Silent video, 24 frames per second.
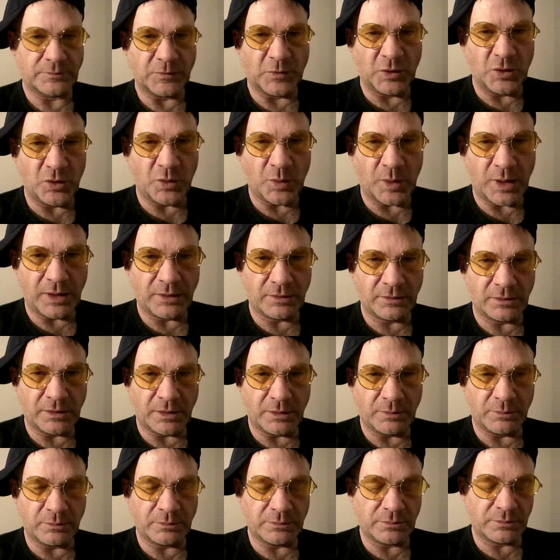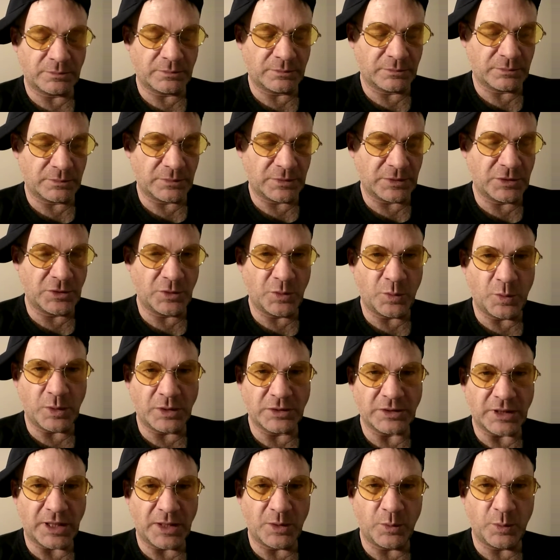Do I do
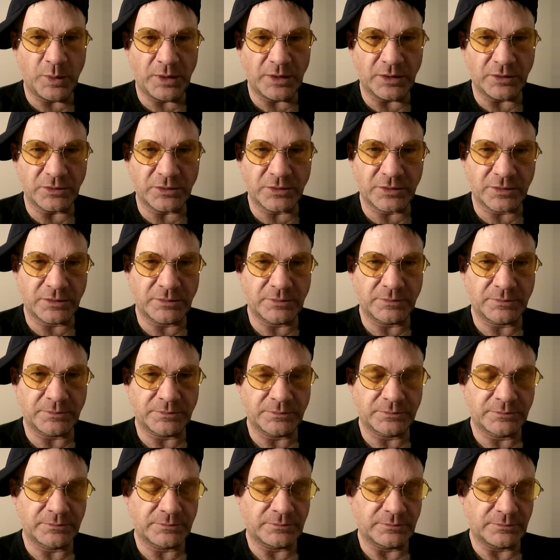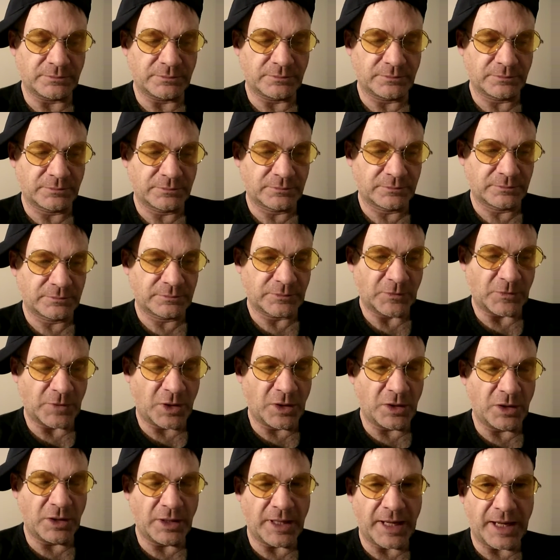what I wilt?
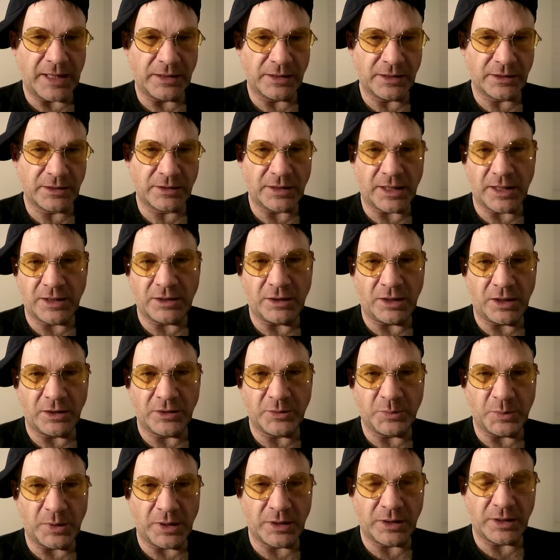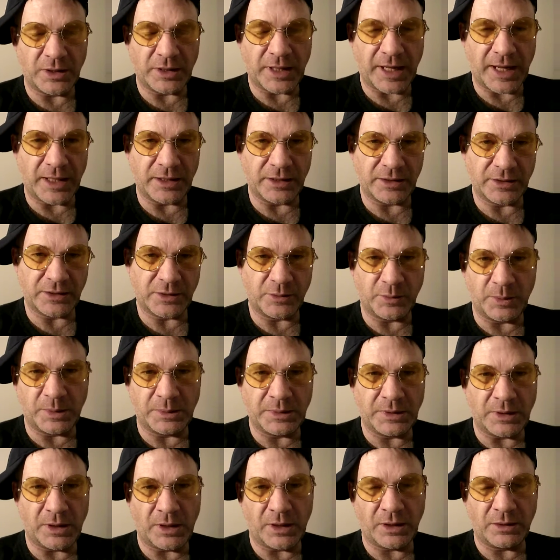Uncle Alec? I call him Uncle Alec. I
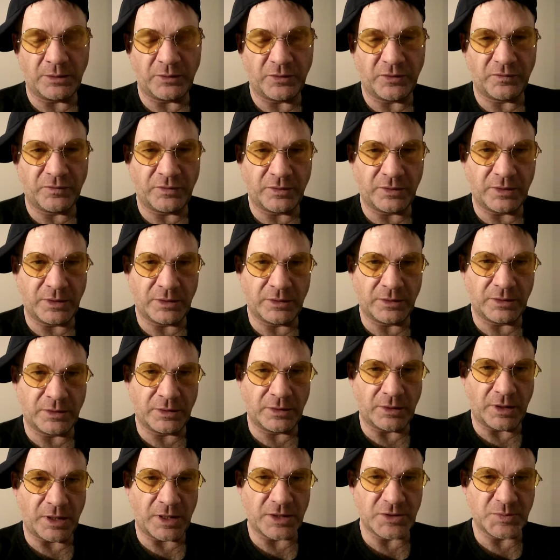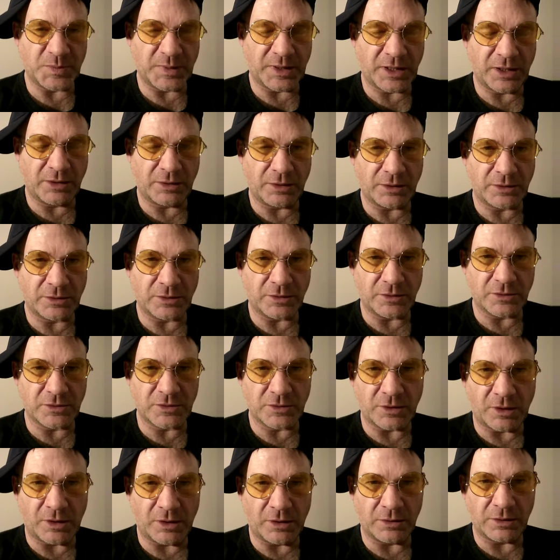mean, all of the cosmic characters
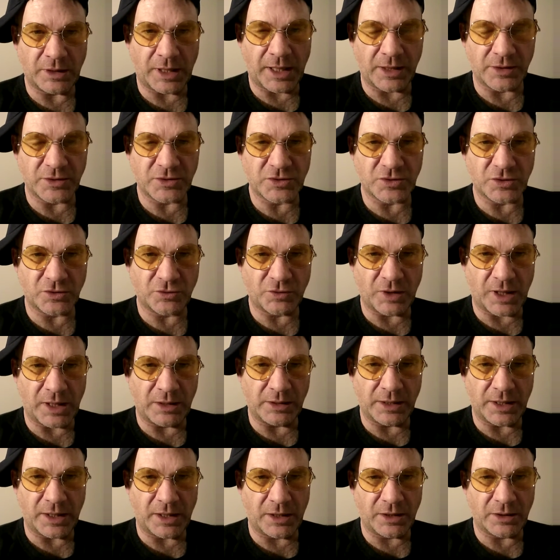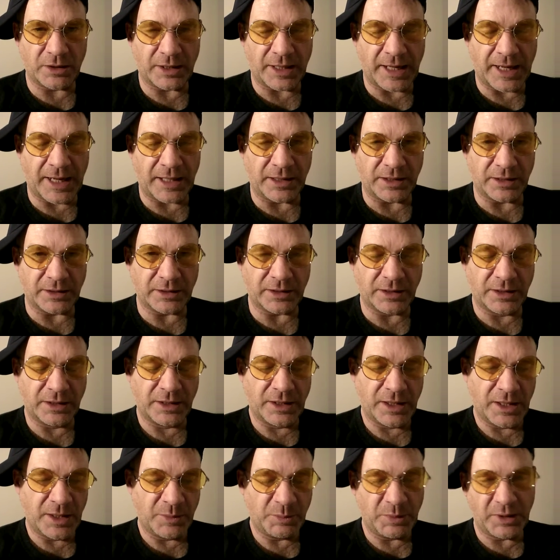call Aleister Crowley Uncle Alec
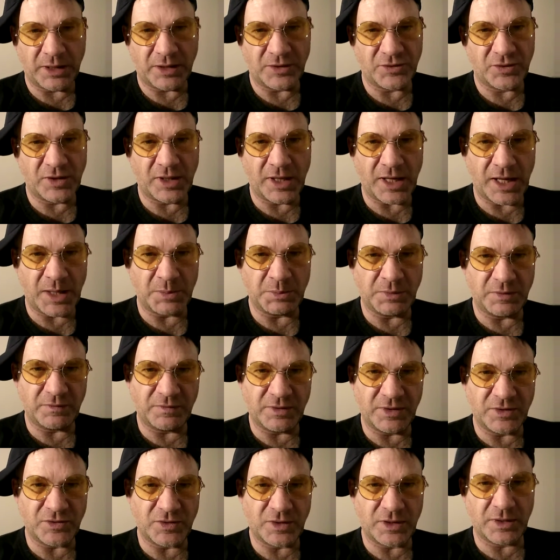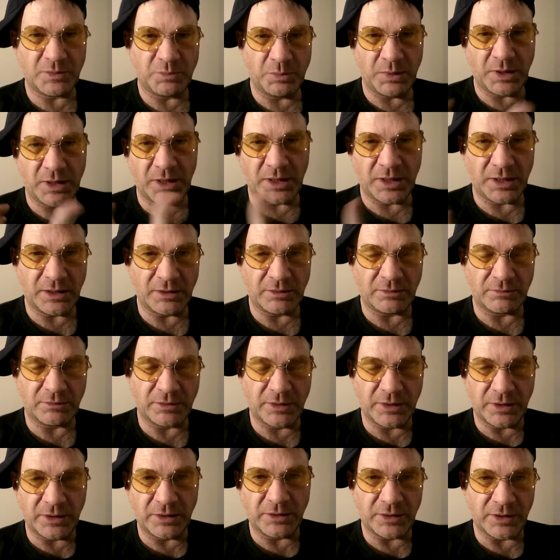because he came and visited me, and
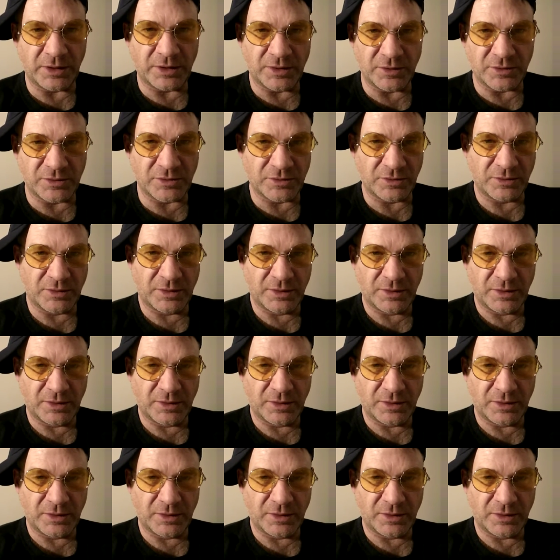clearly he's